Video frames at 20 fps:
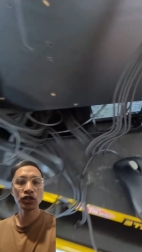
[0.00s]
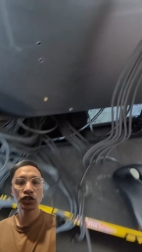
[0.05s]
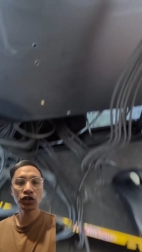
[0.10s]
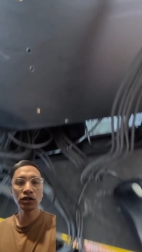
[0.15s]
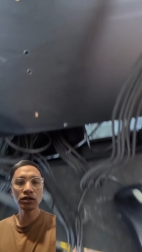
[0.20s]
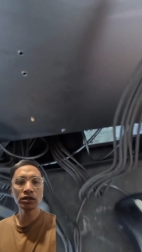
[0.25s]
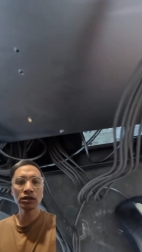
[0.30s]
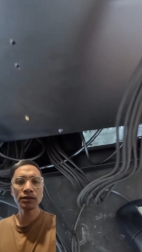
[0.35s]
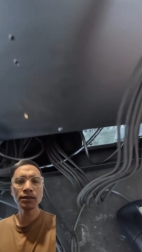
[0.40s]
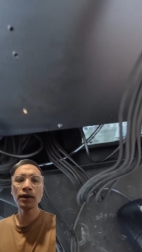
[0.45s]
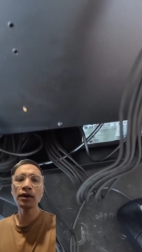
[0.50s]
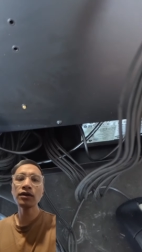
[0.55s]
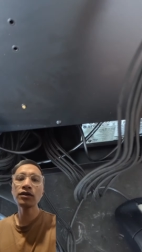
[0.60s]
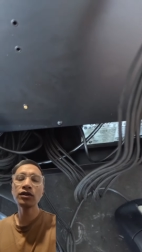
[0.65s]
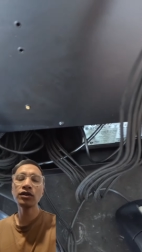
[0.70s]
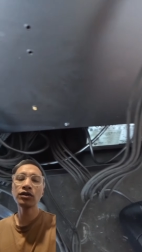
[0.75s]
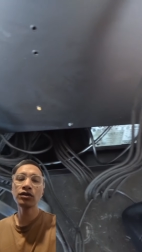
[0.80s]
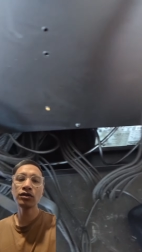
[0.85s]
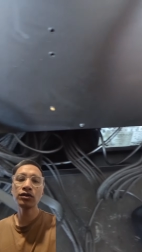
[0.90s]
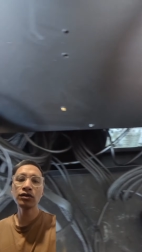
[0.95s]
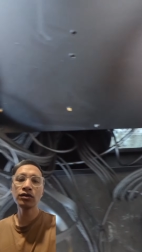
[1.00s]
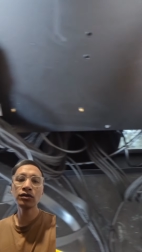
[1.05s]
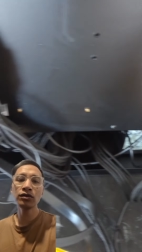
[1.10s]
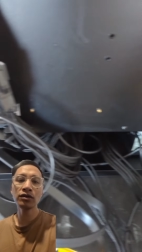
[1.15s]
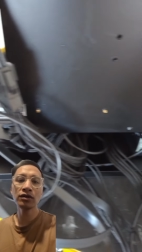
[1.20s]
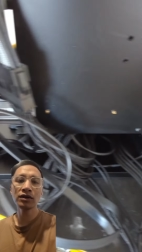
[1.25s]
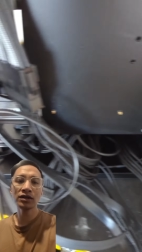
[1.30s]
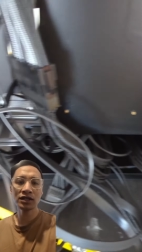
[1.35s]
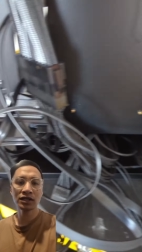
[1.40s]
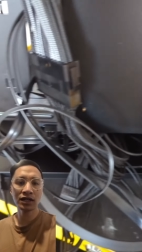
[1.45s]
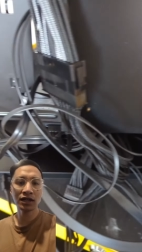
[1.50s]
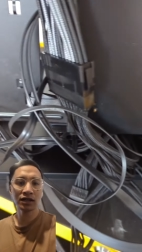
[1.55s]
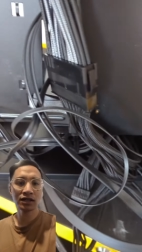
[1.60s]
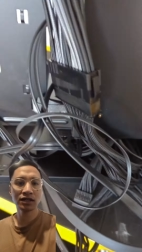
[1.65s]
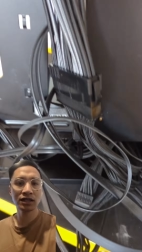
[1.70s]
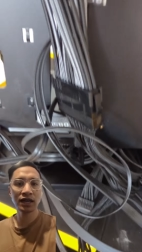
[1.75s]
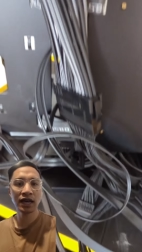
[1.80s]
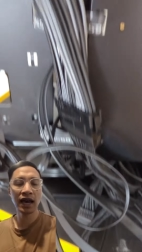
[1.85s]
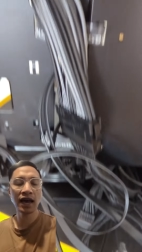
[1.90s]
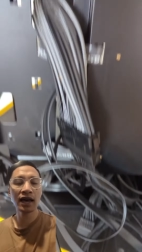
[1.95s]
Jonsbo U6
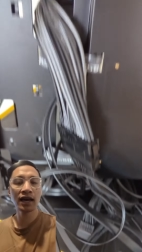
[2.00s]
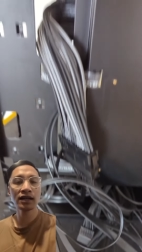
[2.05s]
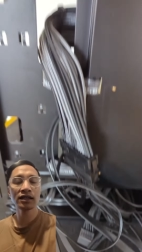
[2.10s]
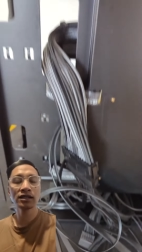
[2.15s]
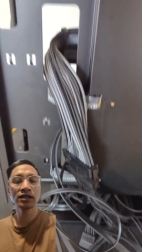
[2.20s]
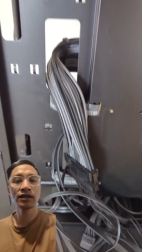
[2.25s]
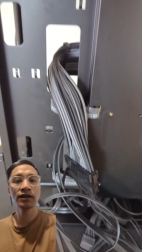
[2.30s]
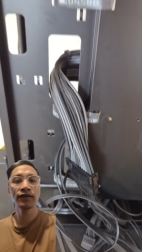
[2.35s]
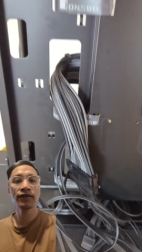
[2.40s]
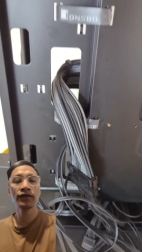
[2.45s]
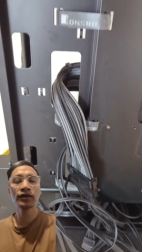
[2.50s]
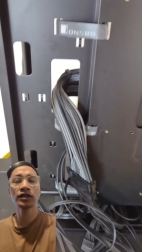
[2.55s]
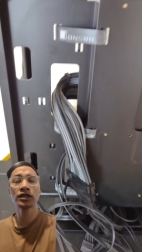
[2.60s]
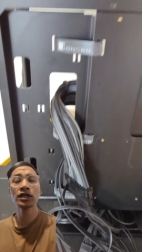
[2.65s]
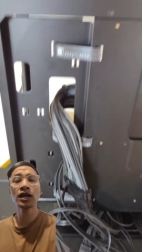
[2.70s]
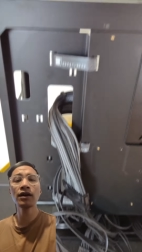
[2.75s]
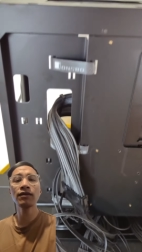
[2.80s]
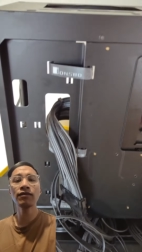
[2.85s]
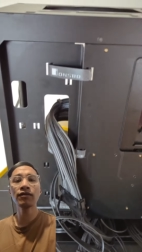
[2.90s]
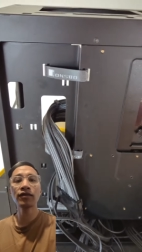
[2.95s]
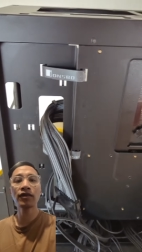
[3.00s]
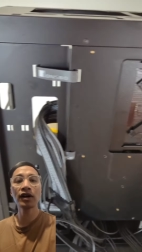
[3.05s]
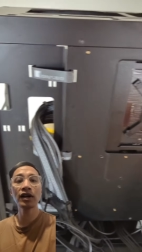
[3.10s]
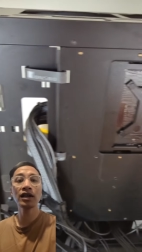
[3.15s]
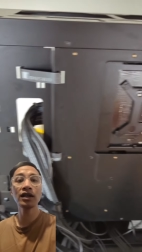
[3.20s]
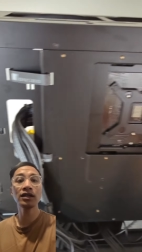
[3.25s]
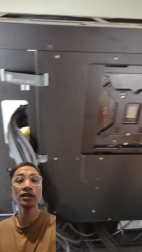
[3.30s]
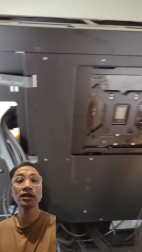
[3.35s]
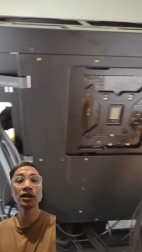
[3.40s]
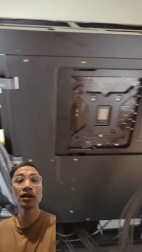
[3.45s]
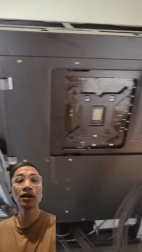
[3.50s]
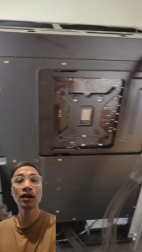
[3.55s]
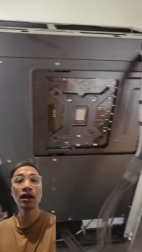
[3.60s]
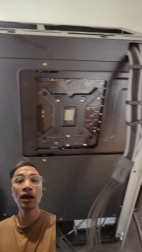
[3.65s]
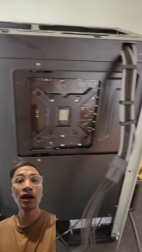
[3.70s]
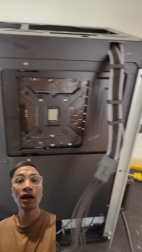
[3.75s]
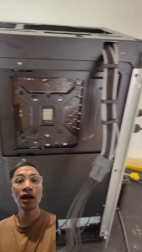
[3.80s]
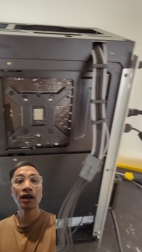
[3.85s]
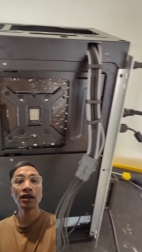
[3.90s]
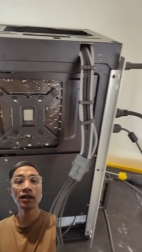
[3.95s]
case, for some reason,
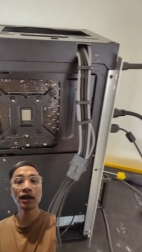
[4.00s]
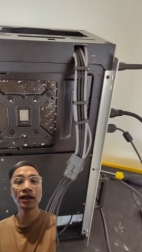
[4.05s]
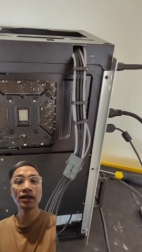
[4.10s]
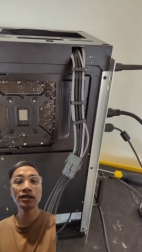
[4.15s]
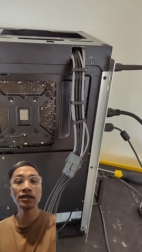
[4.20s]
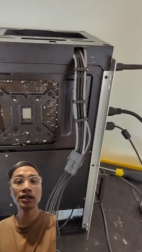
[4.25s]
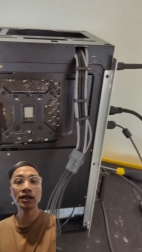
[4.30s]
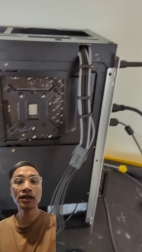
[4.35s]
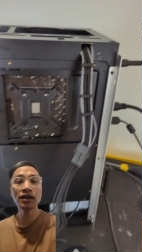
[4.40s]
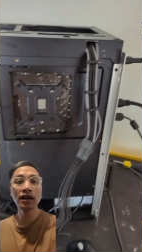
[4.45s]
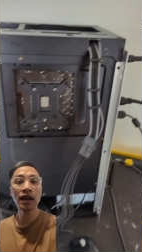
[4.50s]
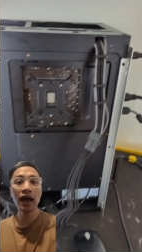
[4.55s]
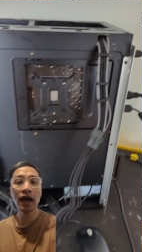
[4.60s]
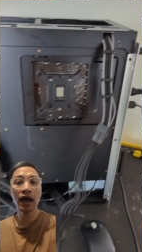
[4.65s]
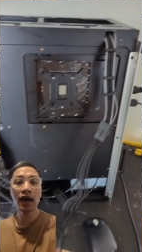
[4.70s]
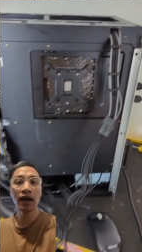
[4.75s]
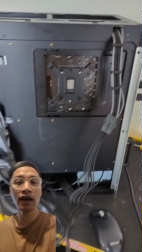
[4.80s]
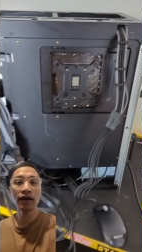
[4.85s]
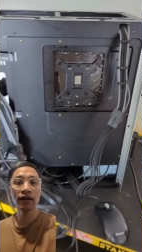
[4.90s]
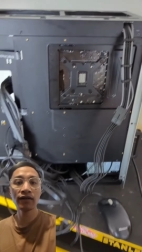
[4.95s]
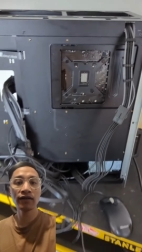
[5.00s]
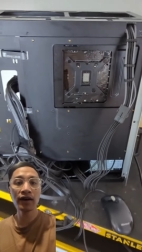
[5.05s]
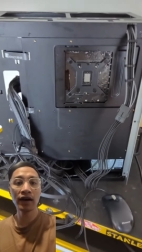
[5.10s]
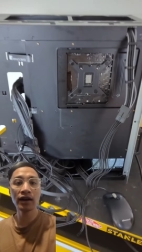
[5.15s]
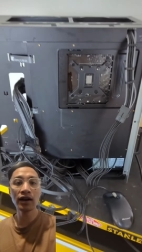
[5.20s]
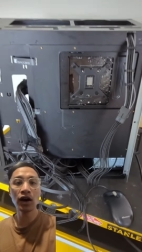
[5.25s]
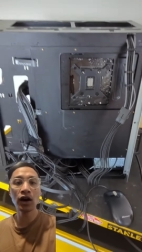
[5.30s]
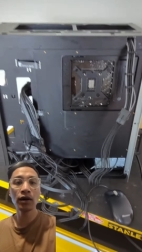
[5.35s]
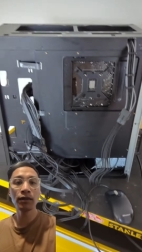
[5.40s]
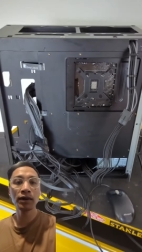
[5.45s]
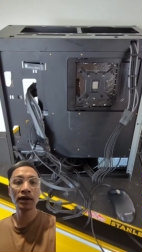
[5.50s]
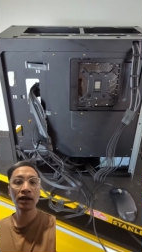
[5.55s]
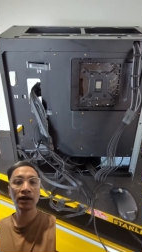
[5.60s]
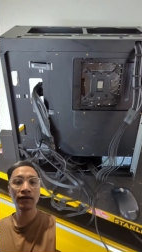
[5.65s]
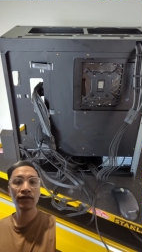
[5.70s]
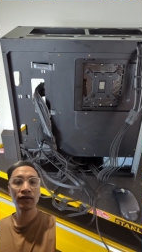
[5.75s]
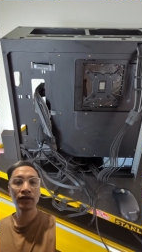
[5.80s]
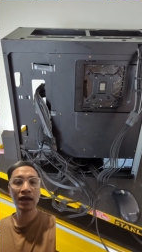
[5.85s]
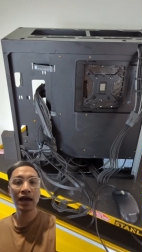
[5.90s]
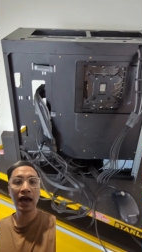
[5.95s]
they didn't have an opening
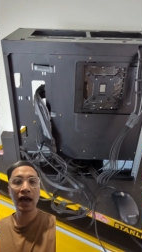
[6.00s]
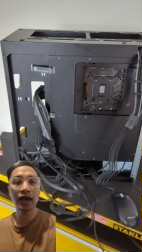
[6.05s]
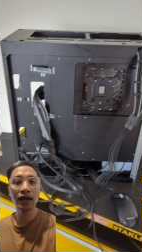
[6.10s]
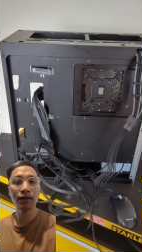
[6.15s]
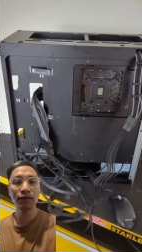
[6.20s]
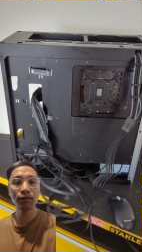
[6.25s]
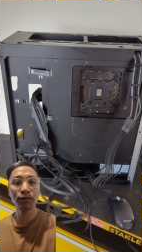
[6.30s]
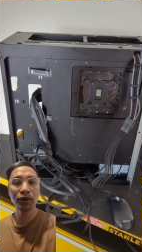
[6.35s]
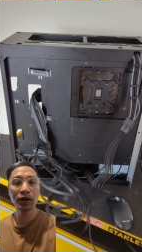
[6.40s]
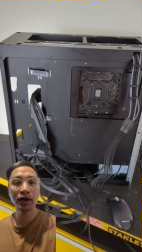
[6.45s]
for the 8